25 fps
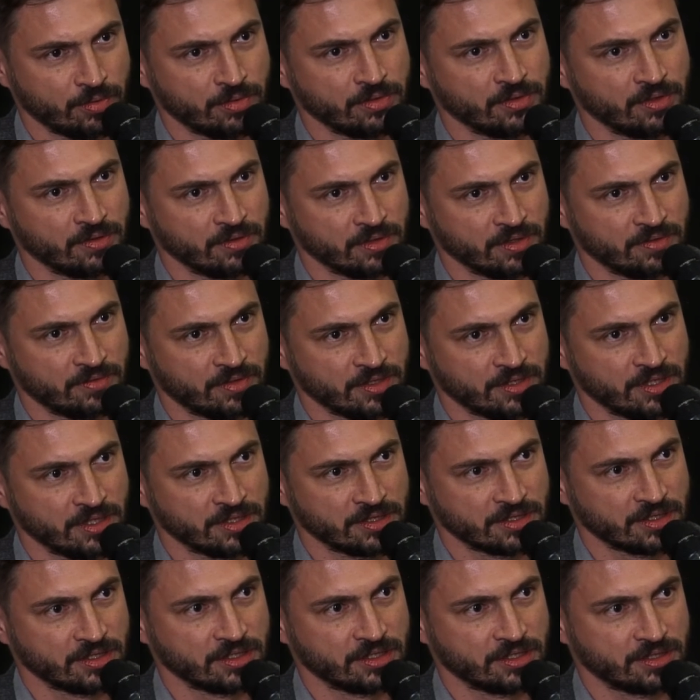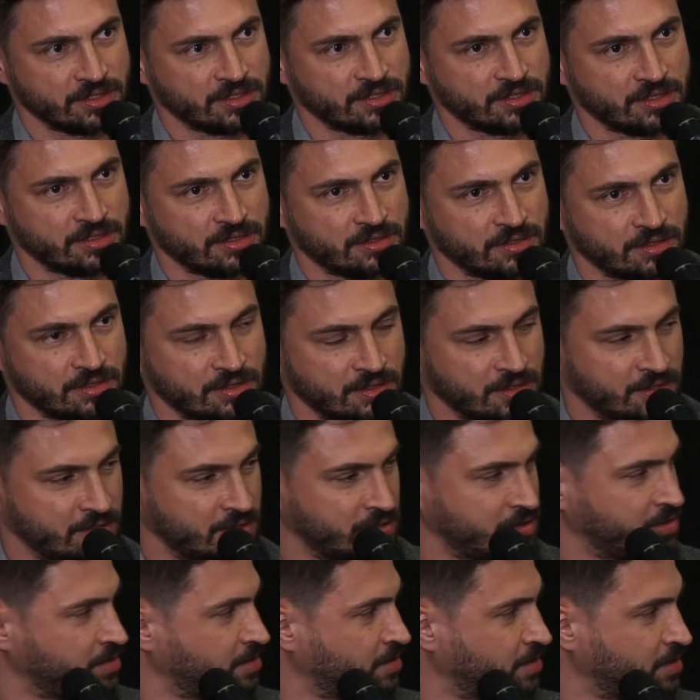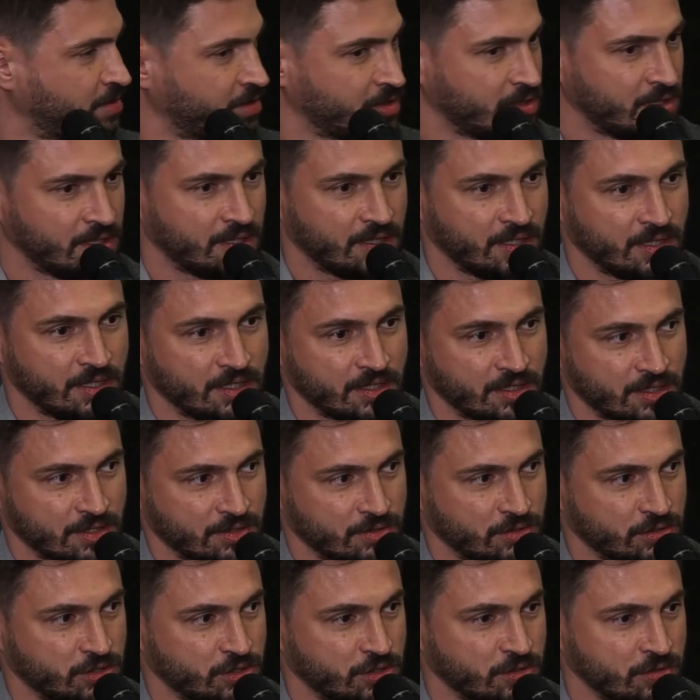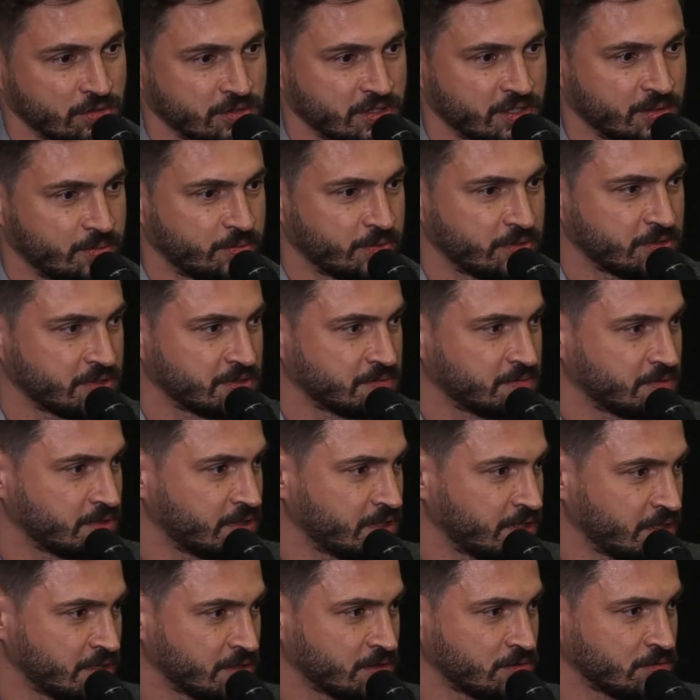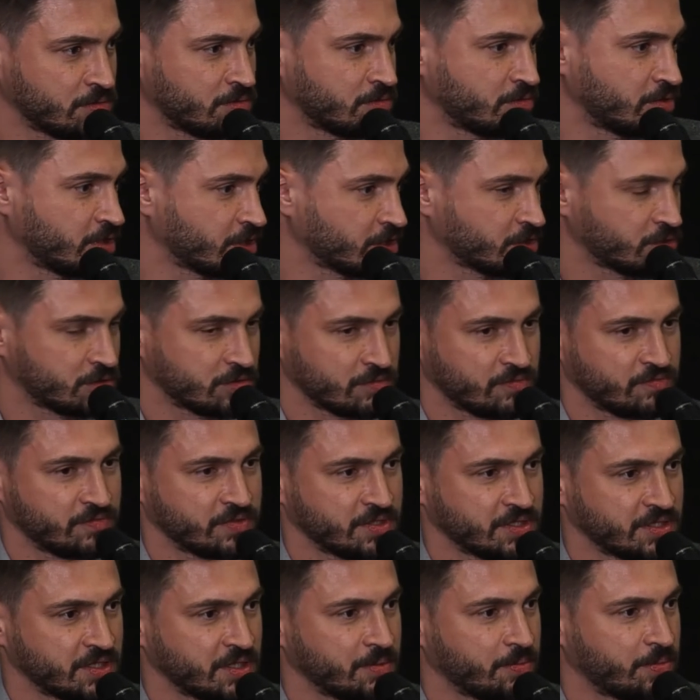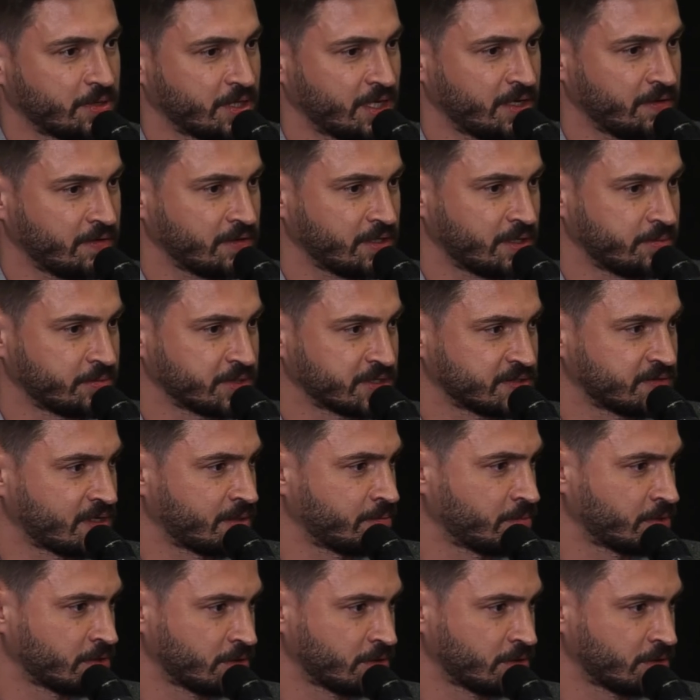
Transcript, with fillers: areas uh, was uh, constructed in Kiev over the 30 years of independence,